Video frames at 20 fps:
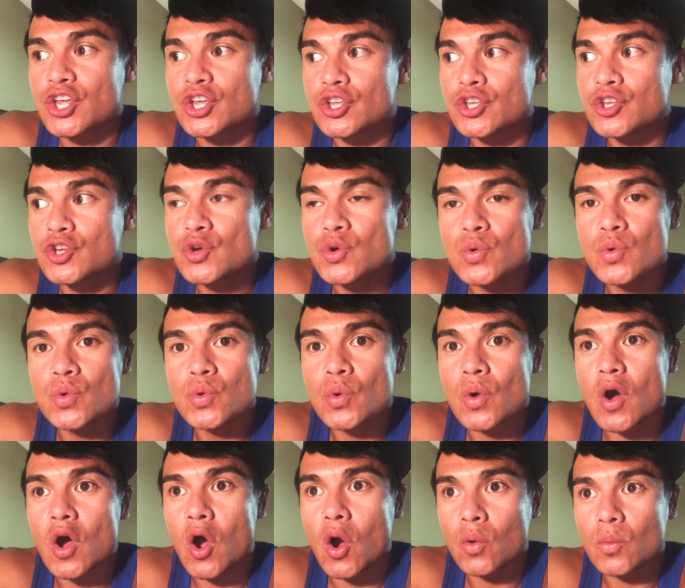
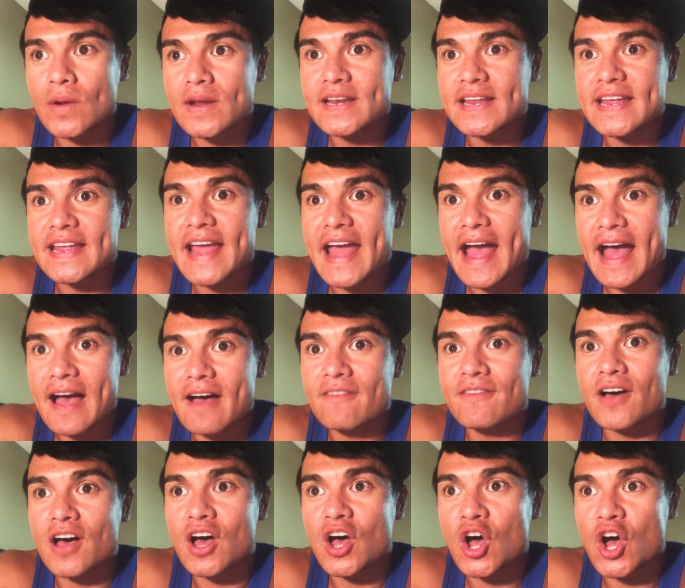you already
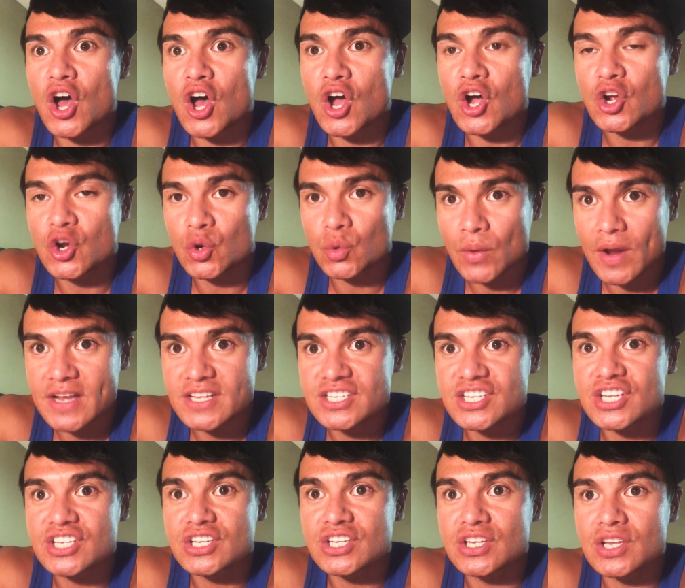have a
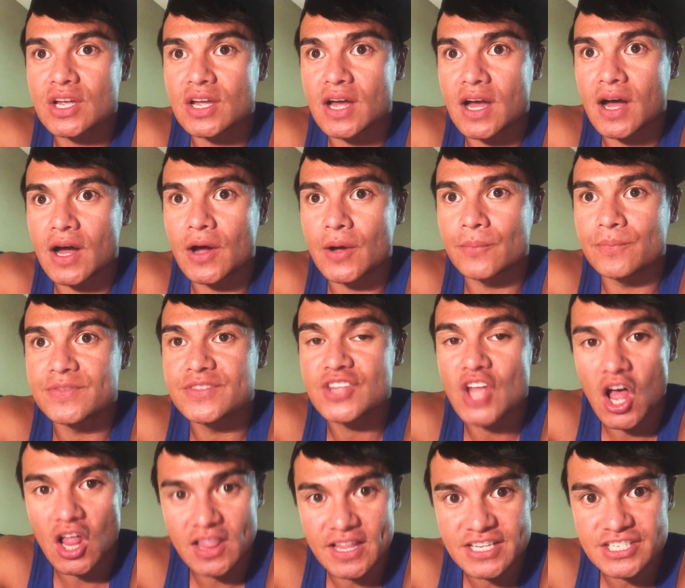correct um,
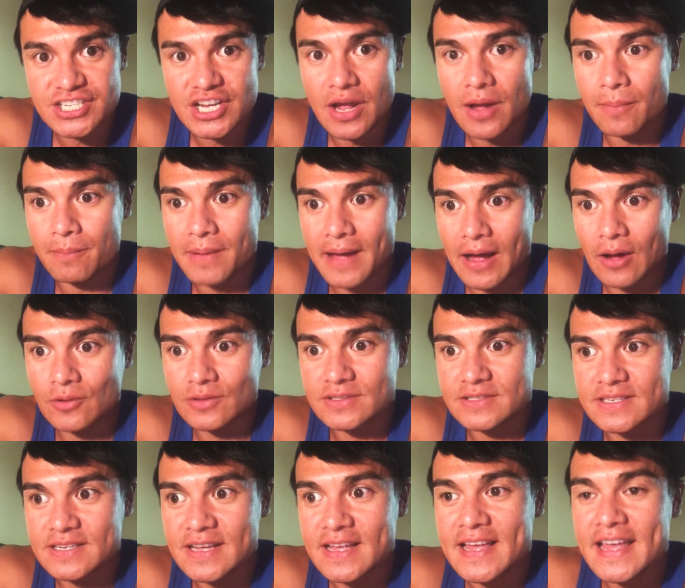knowledge
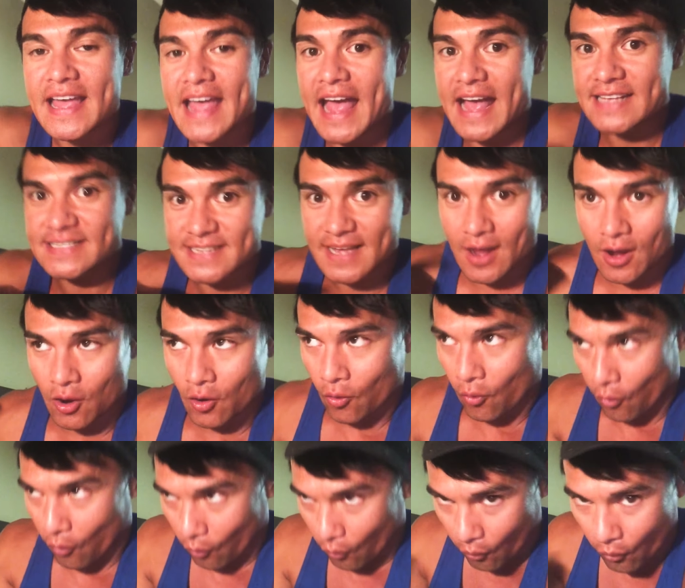about as a
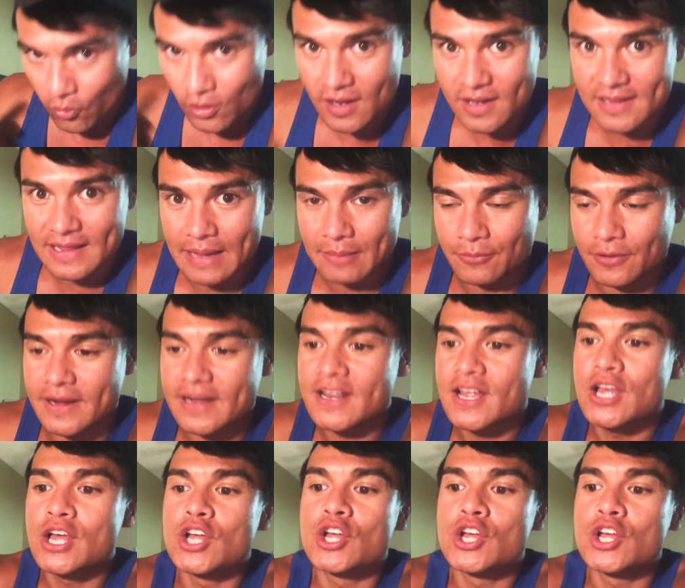whole conglomerate